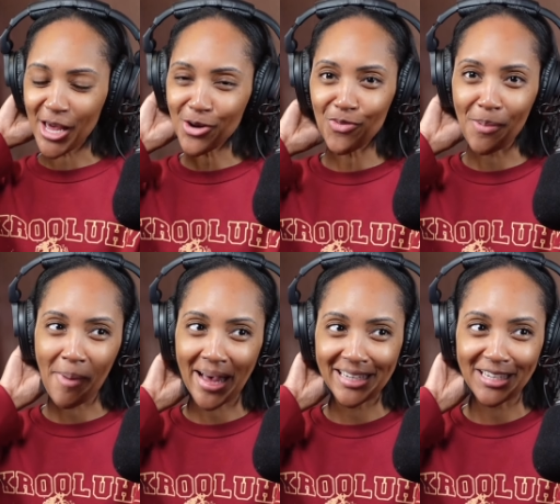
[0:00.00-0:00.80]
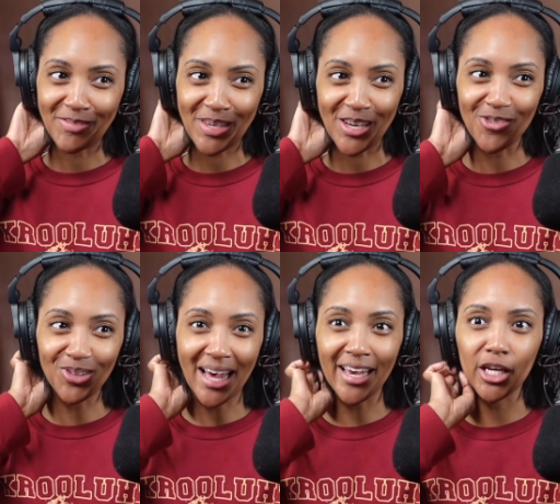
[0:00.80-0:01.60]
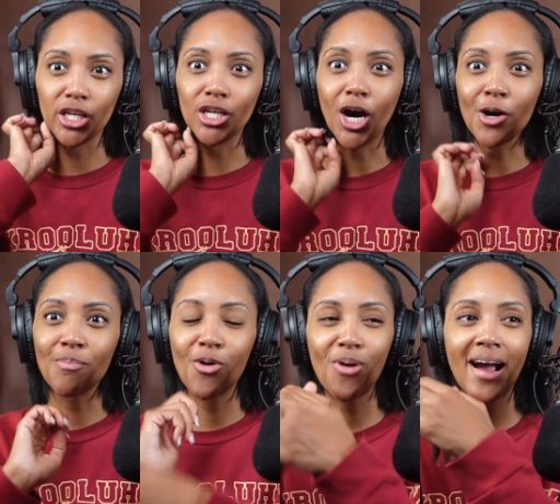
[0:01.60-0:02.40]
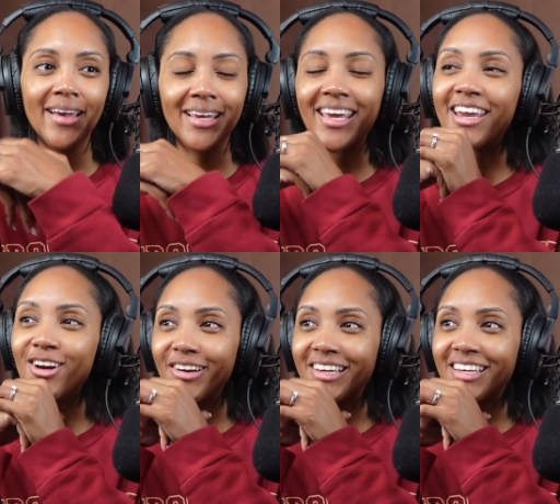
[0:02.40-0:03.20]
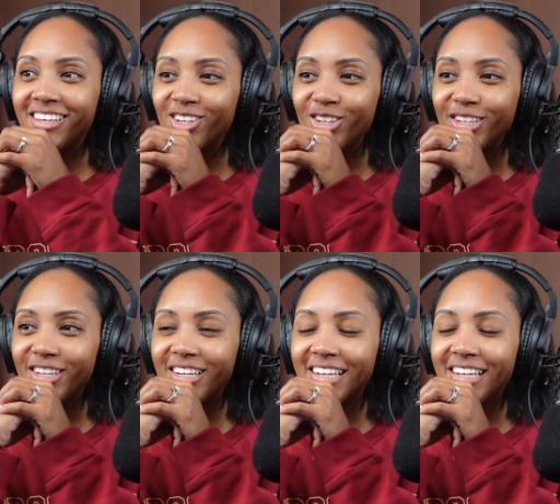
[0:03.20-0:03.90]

reminding me of like young Mariah Carey here.